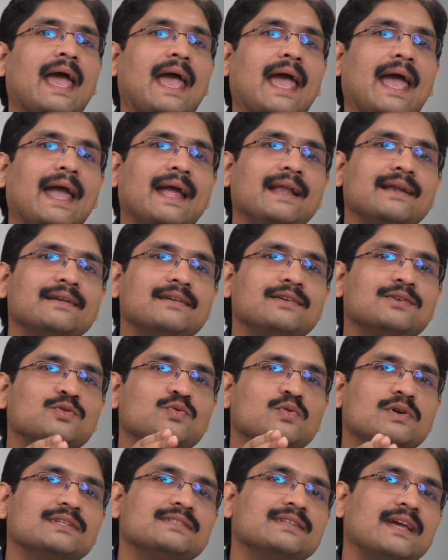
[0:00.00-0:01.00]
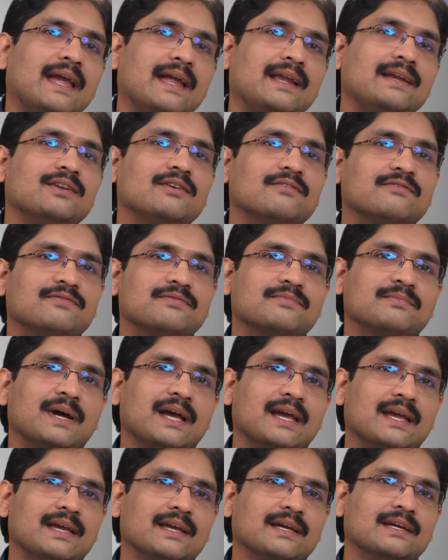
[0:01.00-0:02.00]
And towards the end of
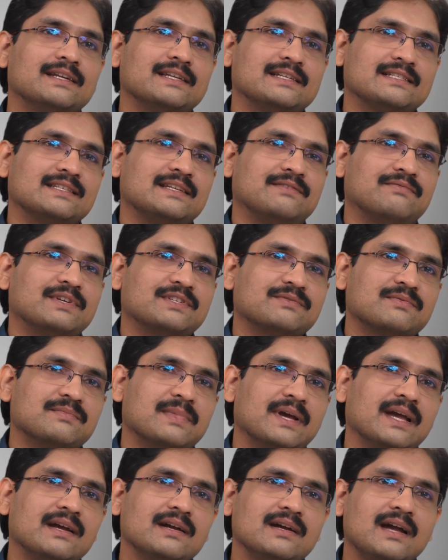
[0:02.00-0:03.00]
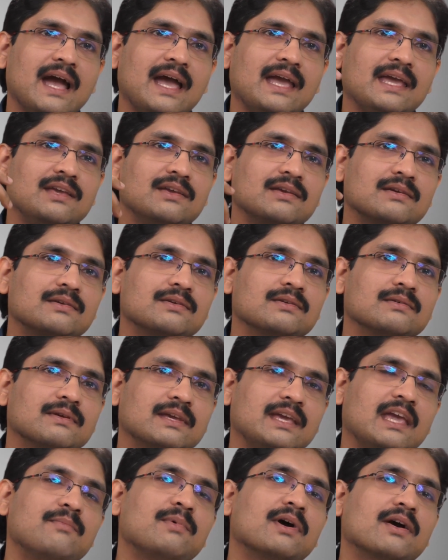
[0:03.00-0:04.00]
my career as an investment banker, I
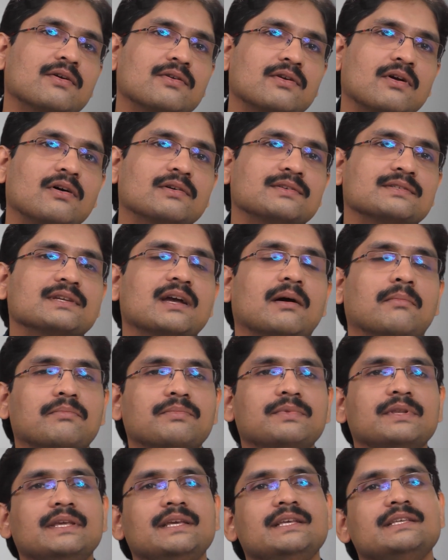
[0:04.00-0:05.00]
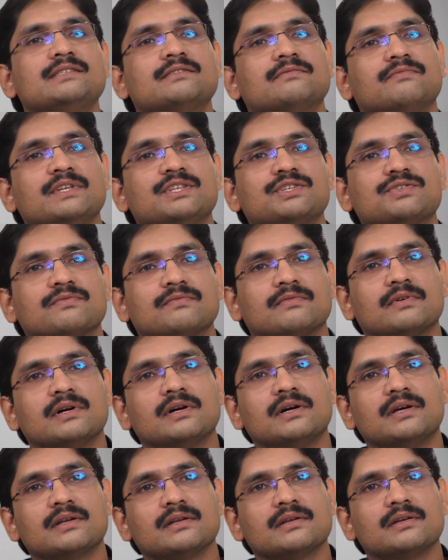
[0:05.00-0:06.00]
came across companies which
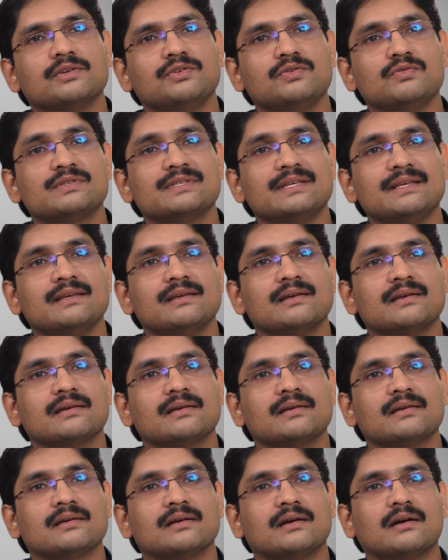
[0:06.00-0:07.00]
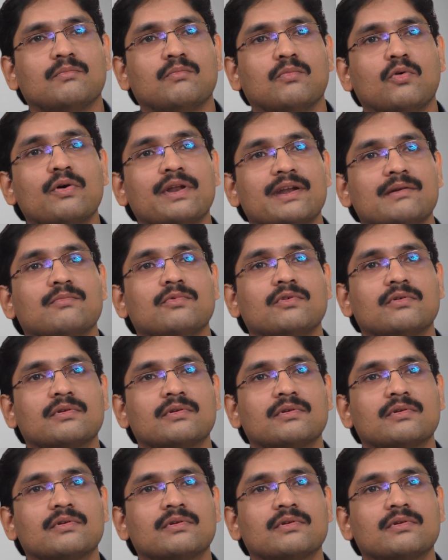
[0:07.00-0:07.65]
were using more and